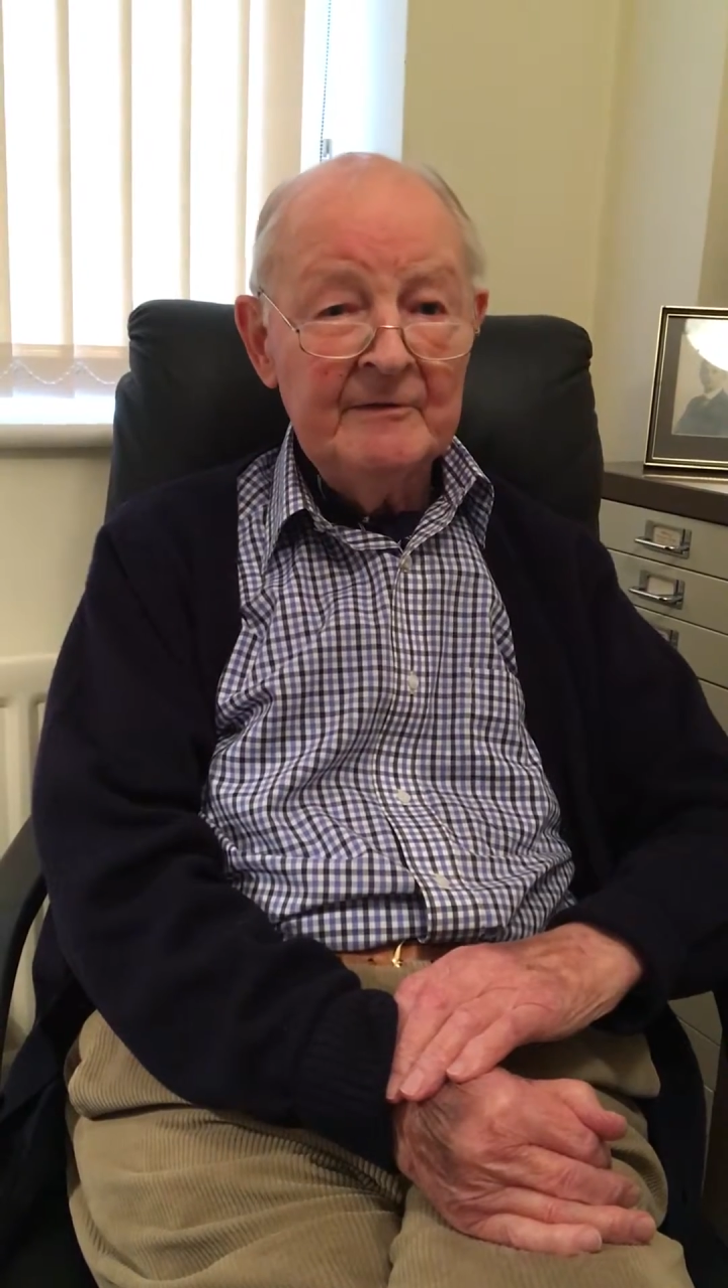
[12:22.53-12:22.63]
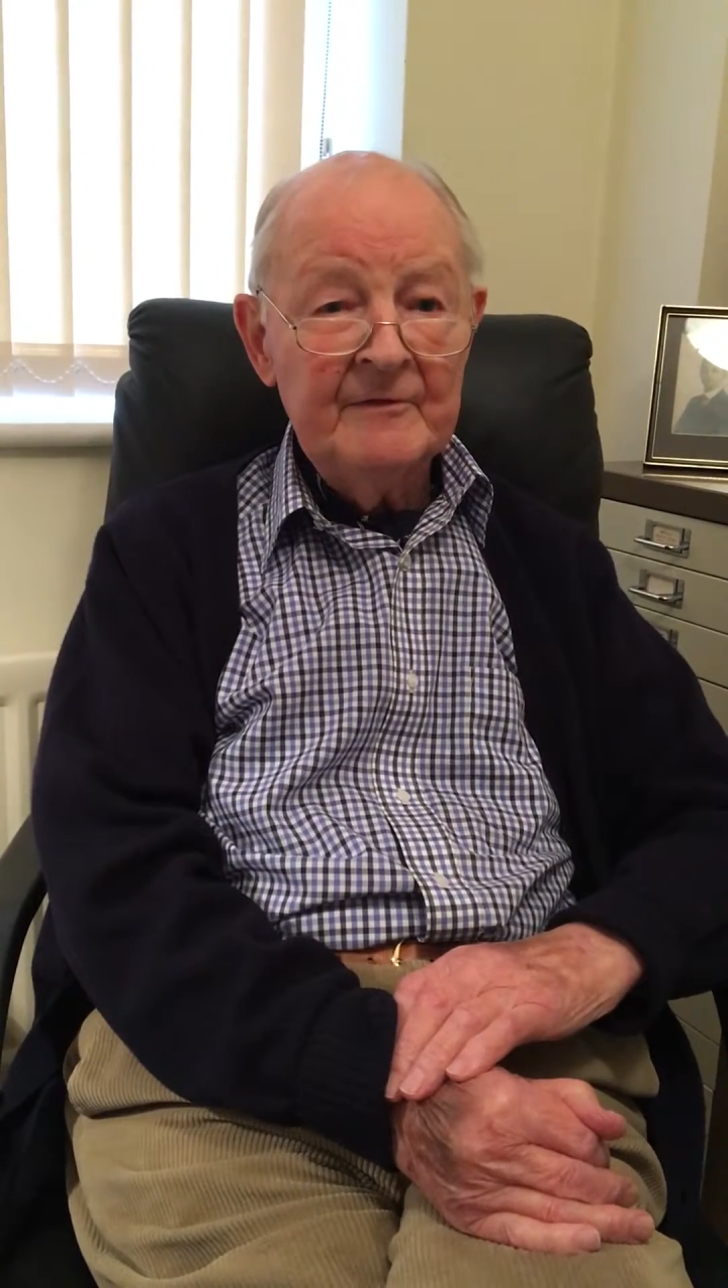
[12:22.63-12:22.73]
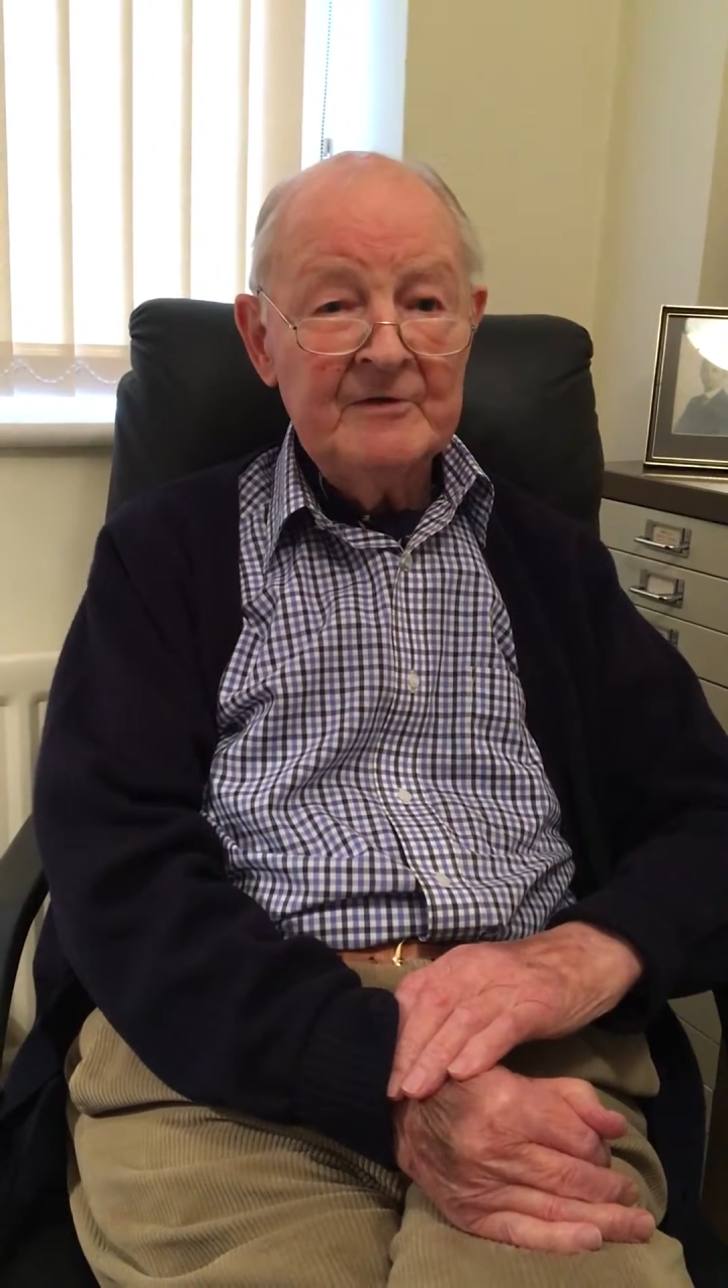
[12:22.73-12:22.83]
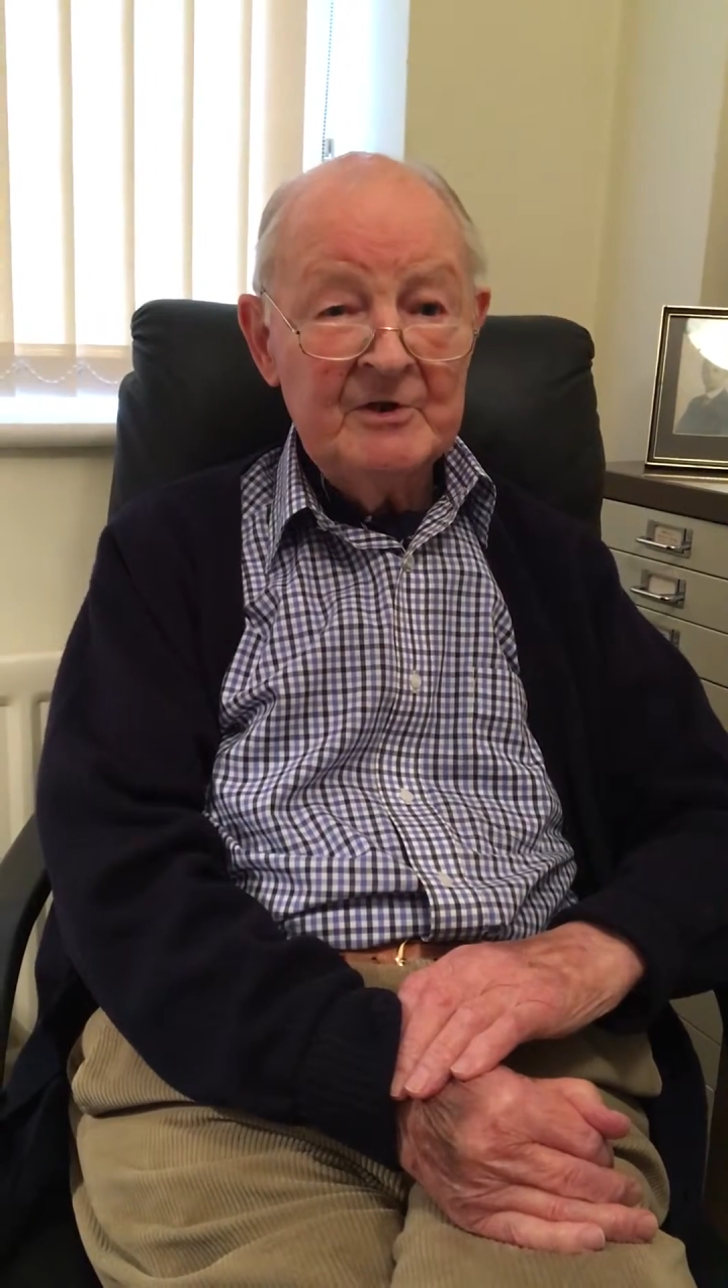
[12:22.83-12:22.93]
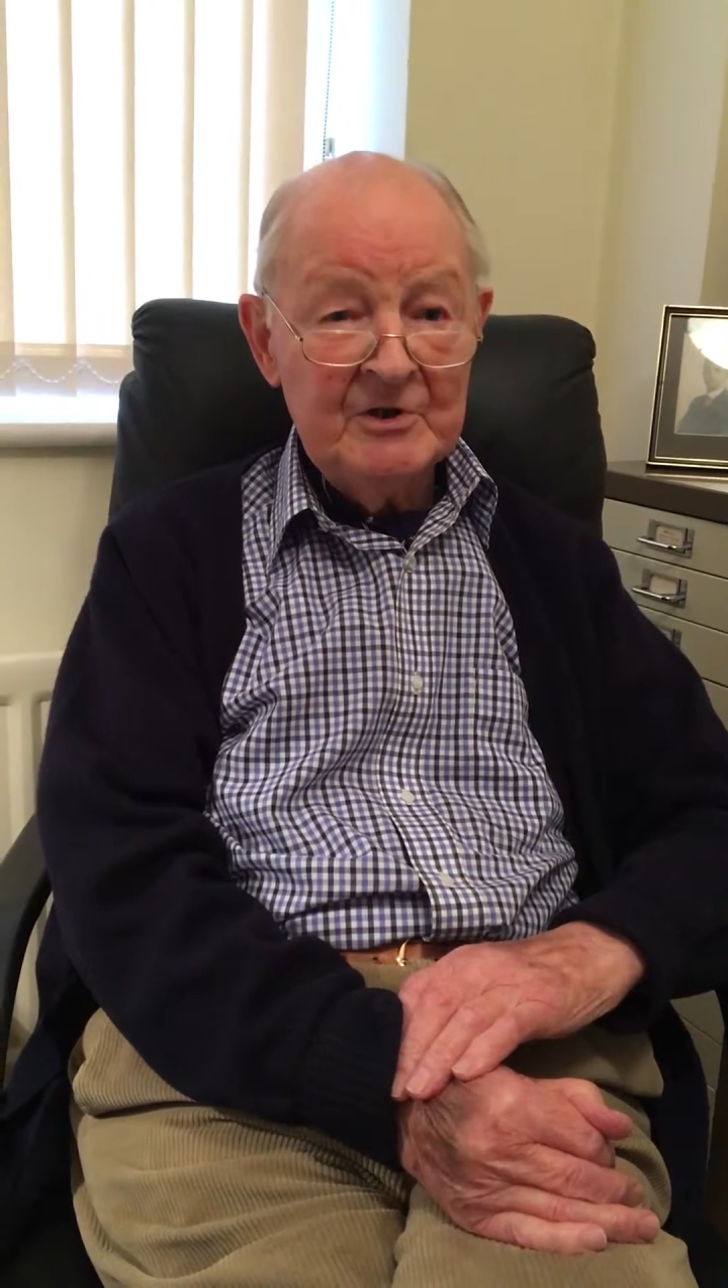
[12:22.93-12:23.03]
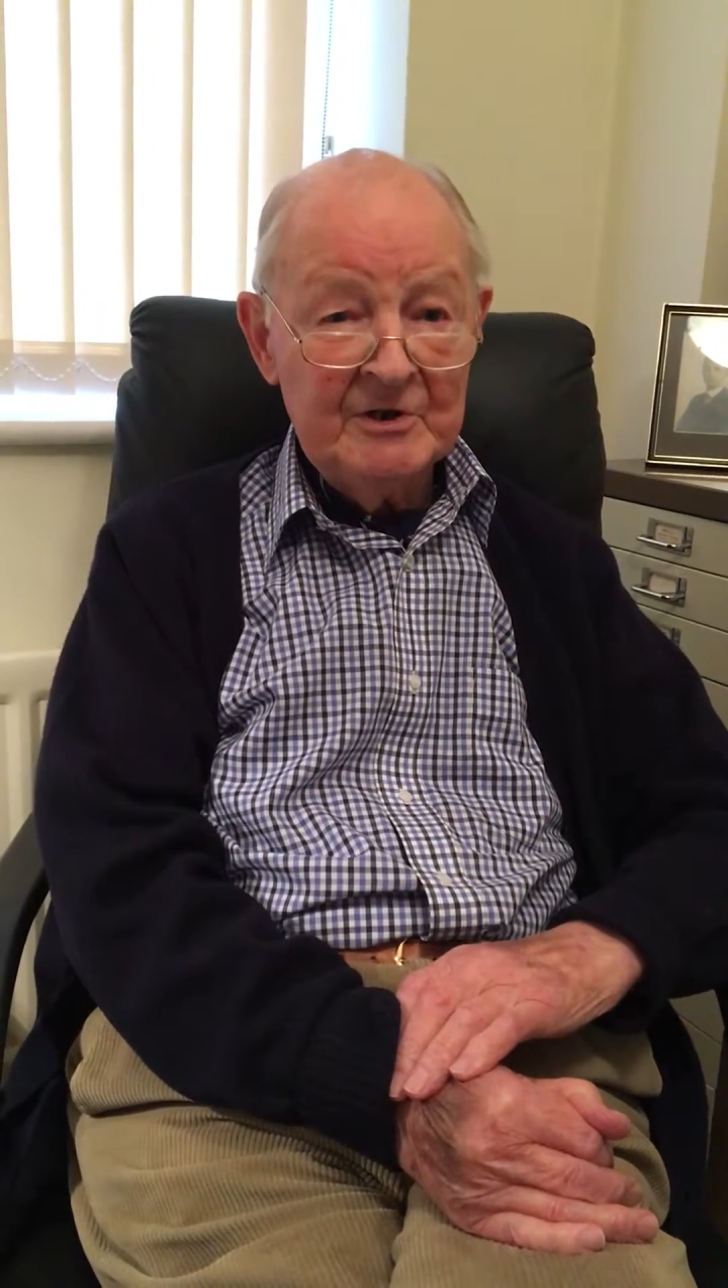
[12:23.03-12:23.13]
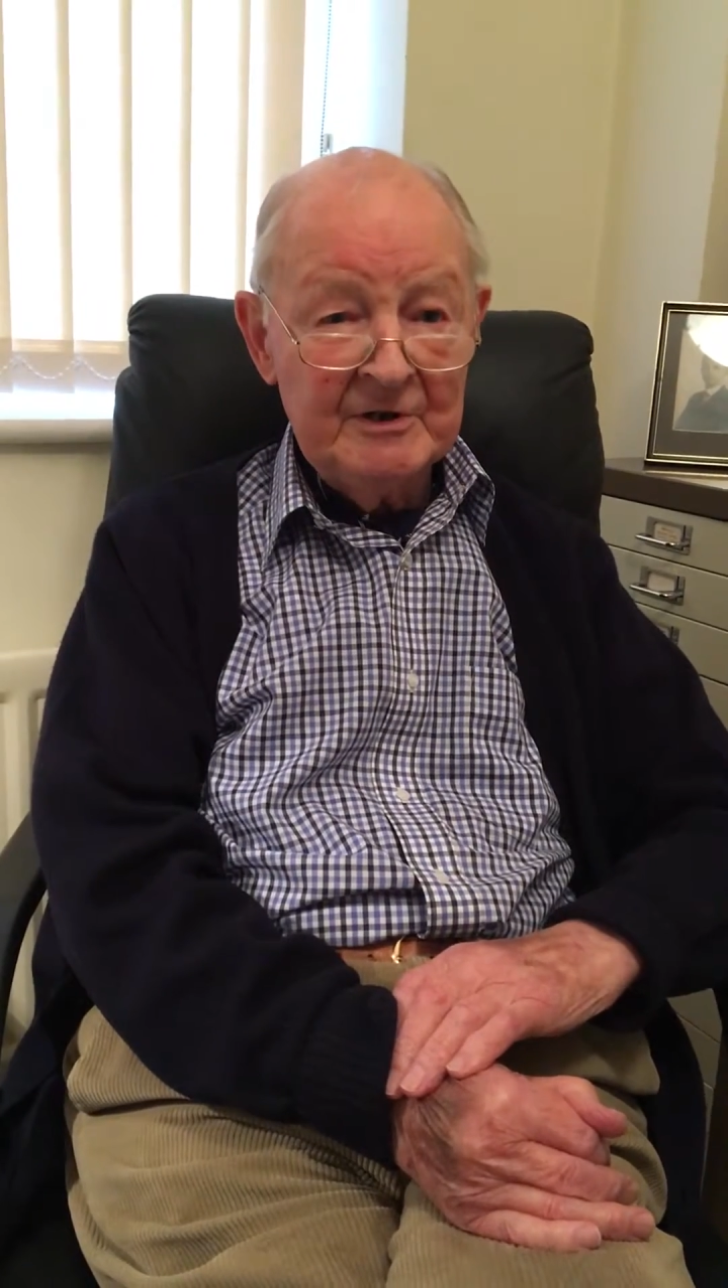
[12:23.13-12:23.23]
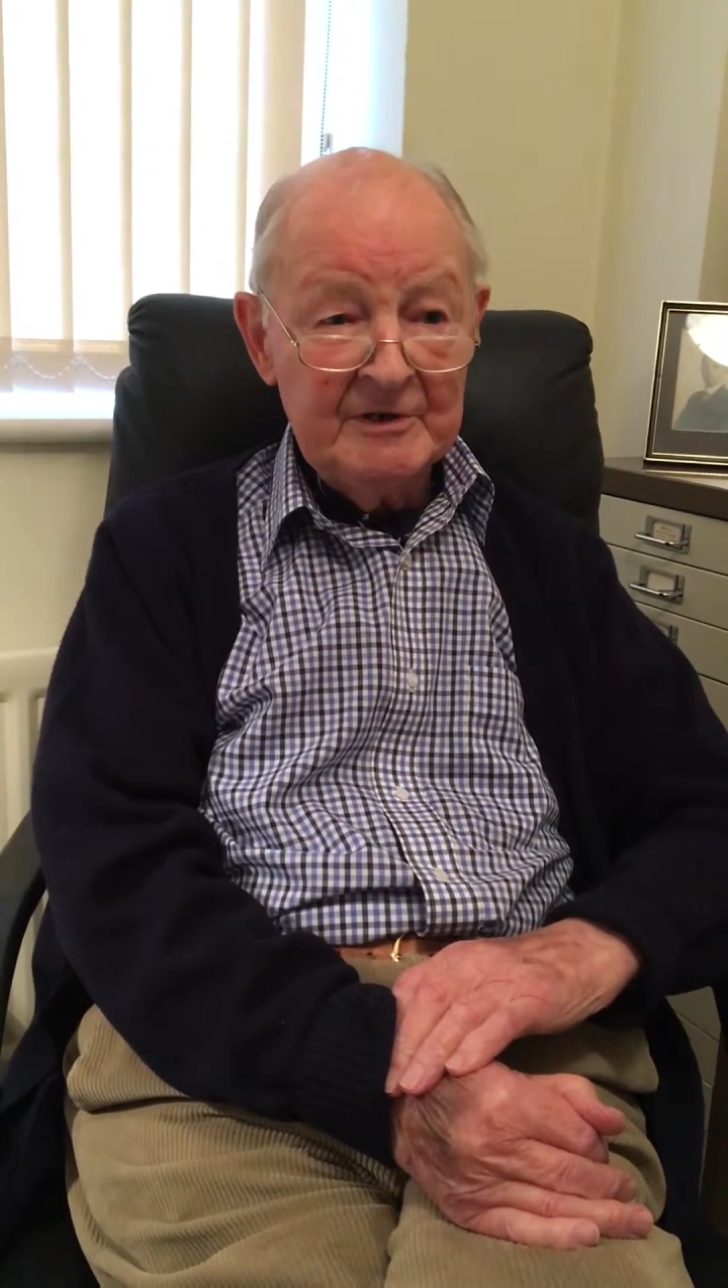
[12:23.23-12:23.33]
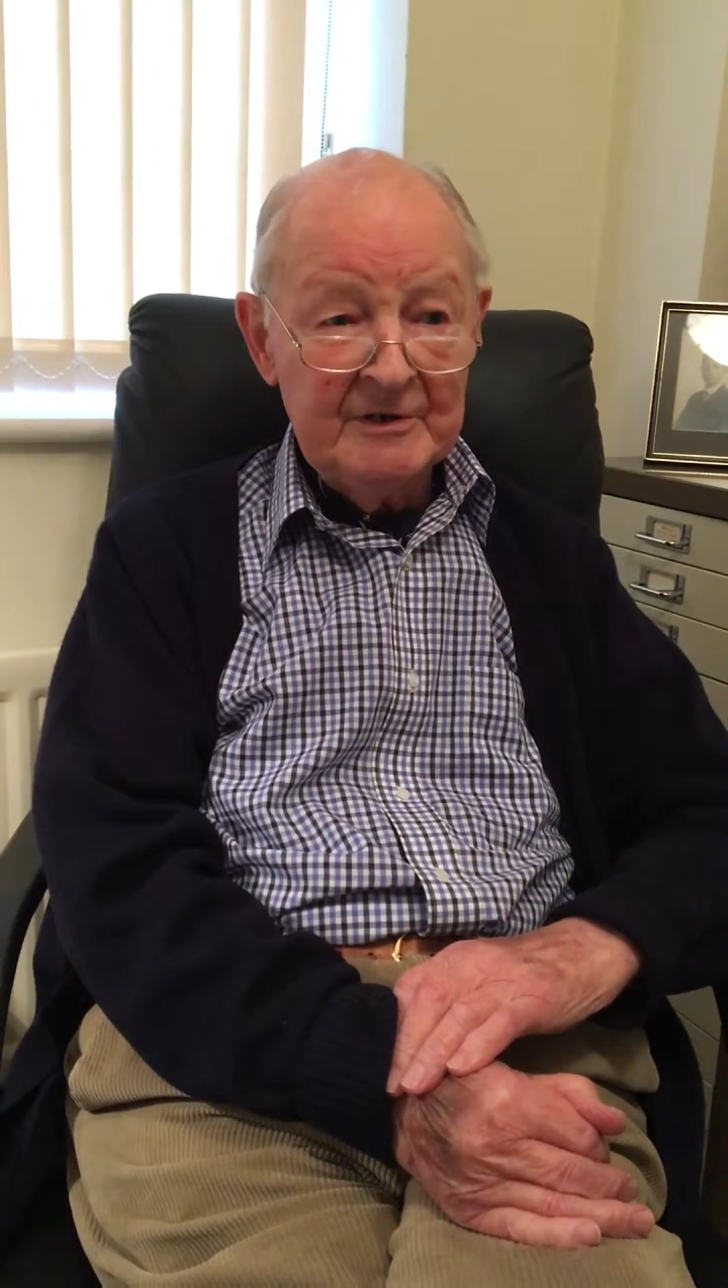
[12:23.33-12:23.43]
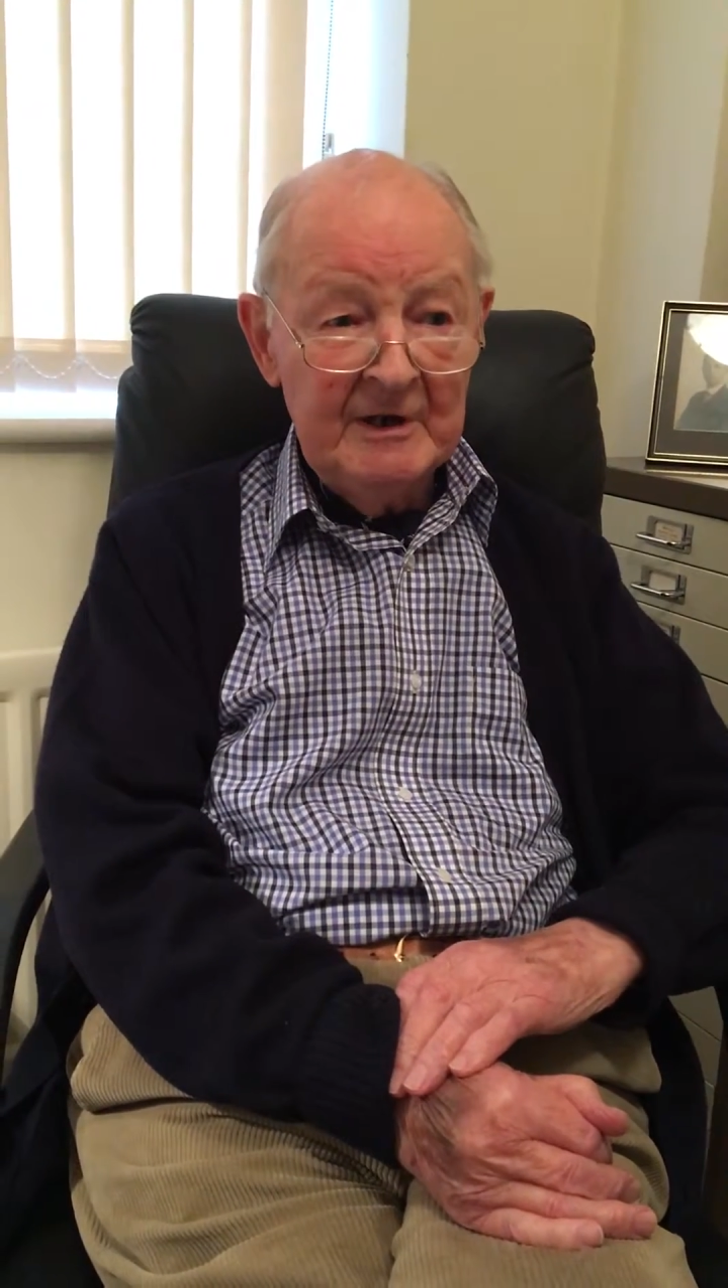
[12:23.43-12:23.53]

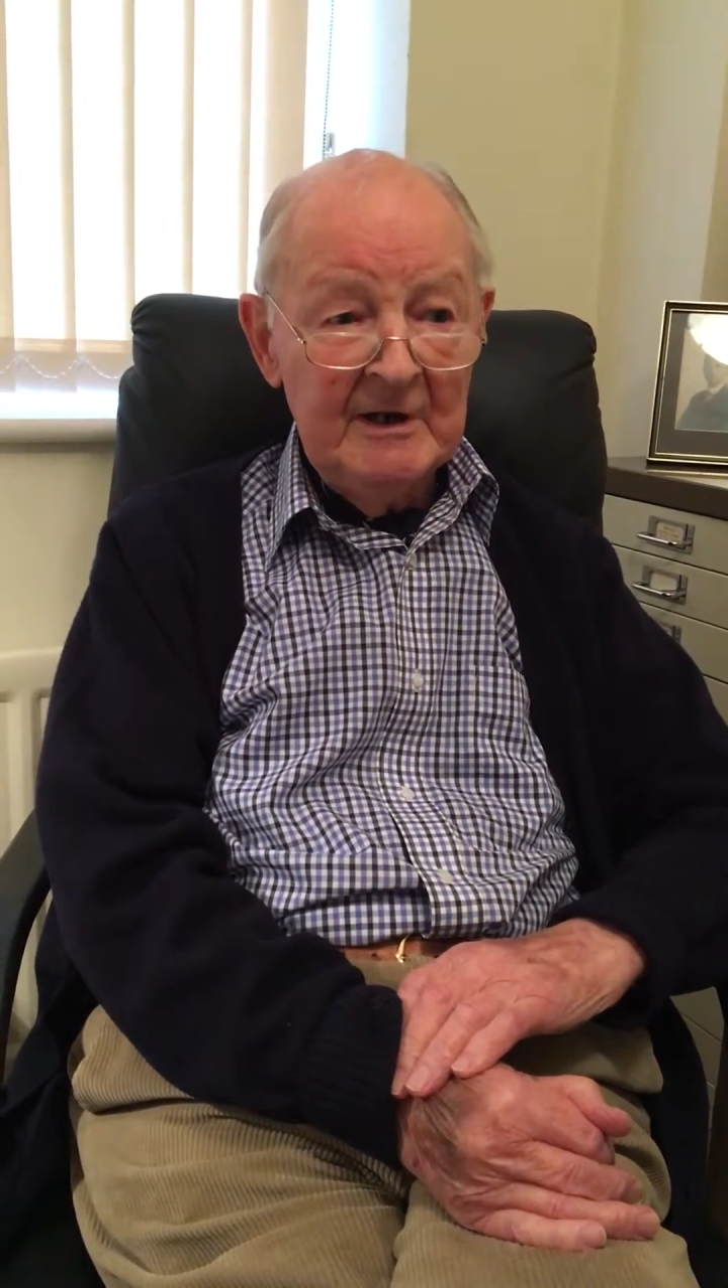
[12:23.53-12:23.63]
physicians.